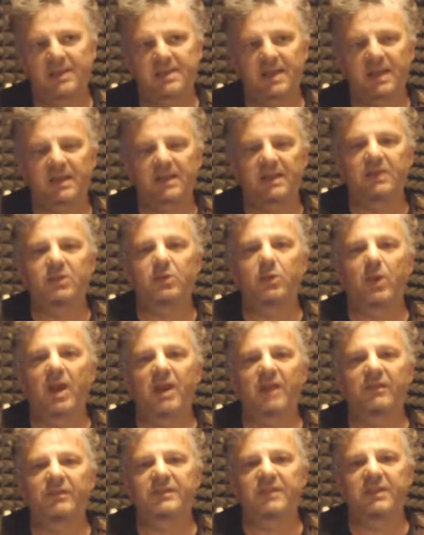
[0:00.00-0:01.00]
exactly
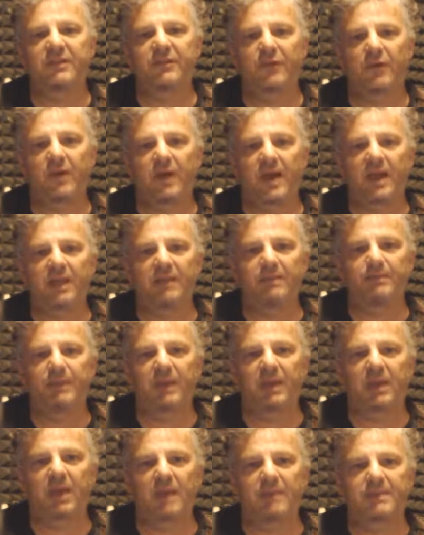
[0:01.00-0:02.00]
twelve different
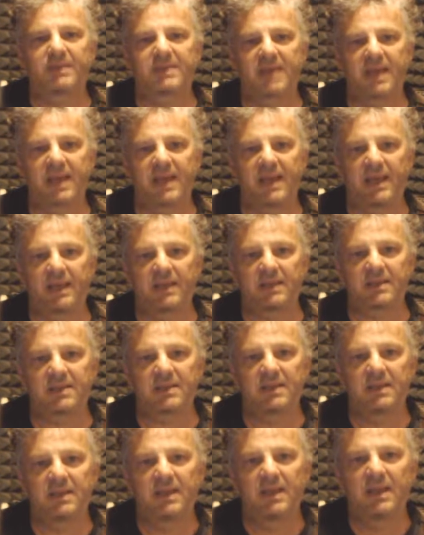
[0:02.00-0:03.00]
pickup
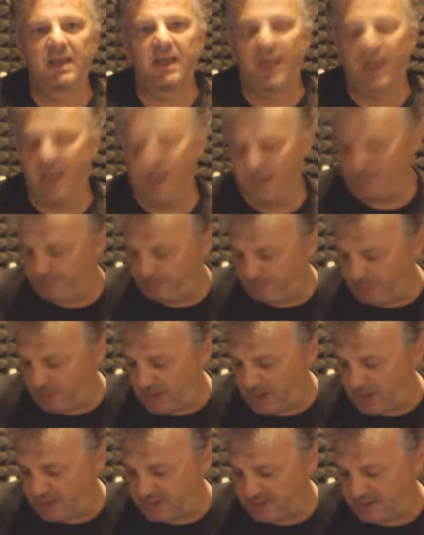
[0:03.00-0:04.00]
settings,
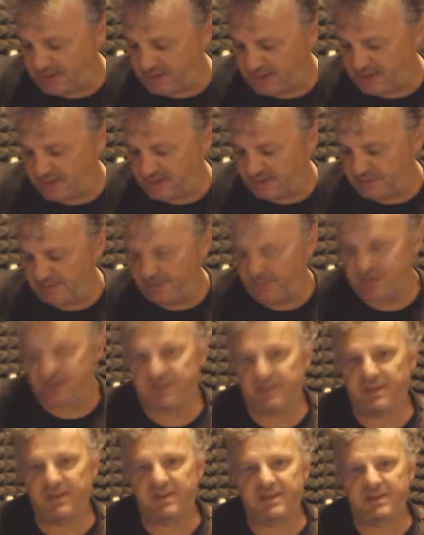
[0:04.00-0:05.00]
plus uh, the
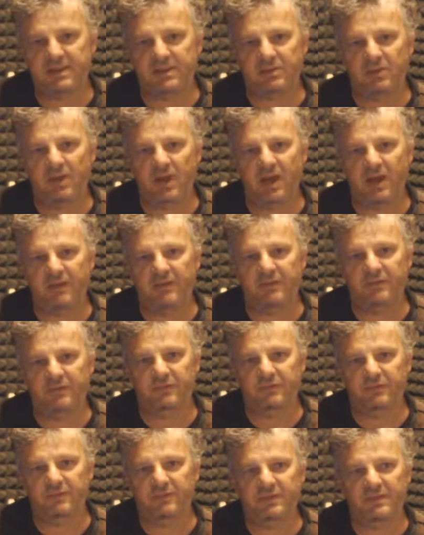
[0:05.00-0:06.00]
possibility to have
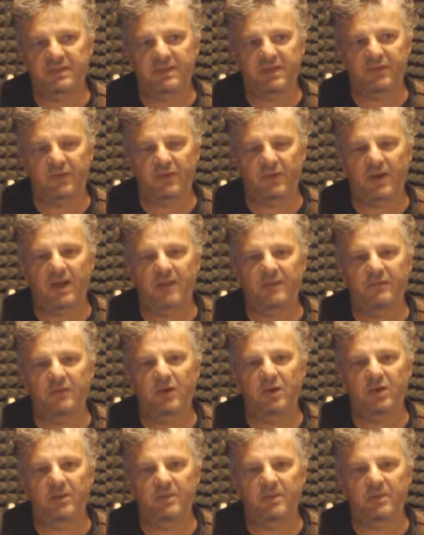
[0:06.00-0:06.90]
different